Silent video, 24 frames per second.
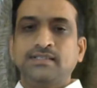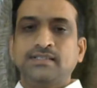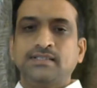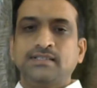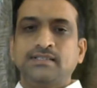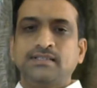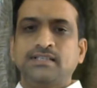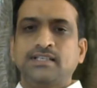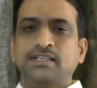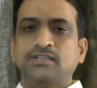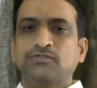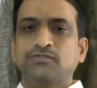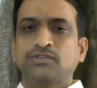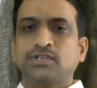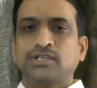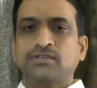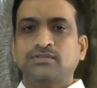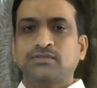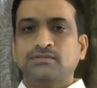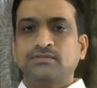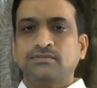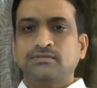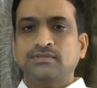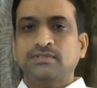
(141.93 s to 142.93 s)
Then we
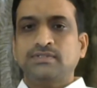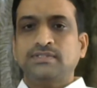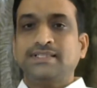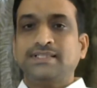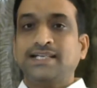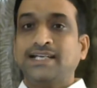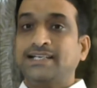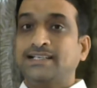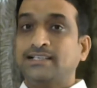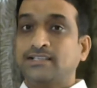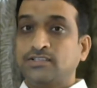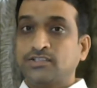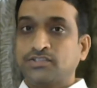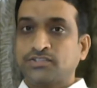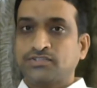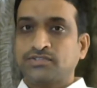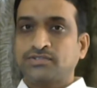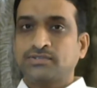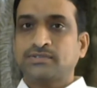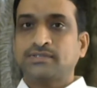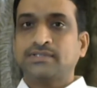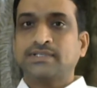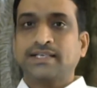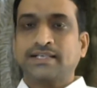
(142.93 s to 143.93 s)
have dye
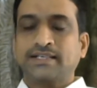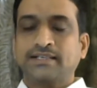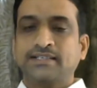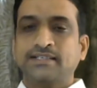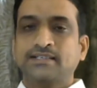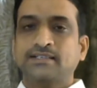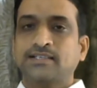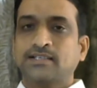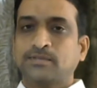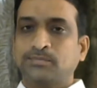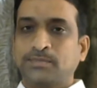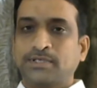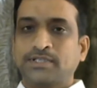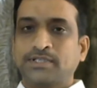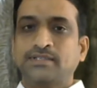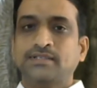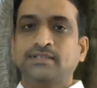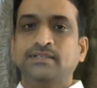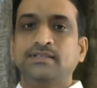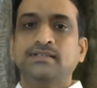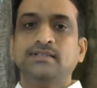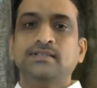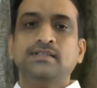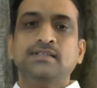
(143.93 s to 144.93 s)
dilution technique and
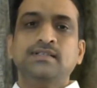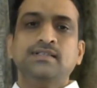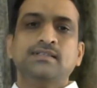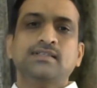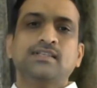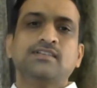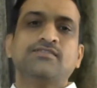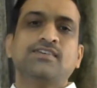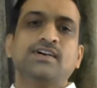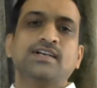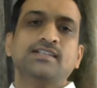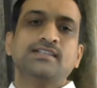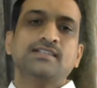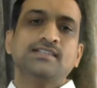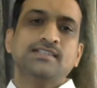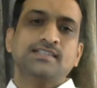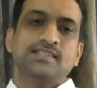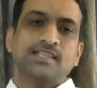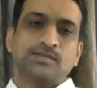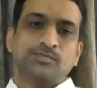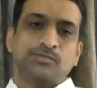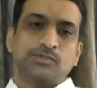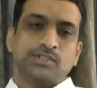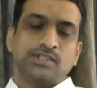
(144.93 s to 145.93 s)
method, and finally
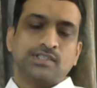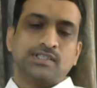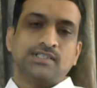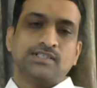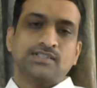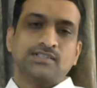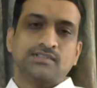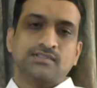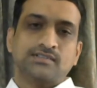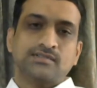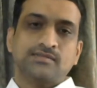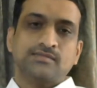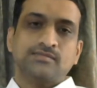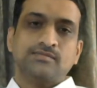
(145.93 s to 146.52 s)
thermodilution.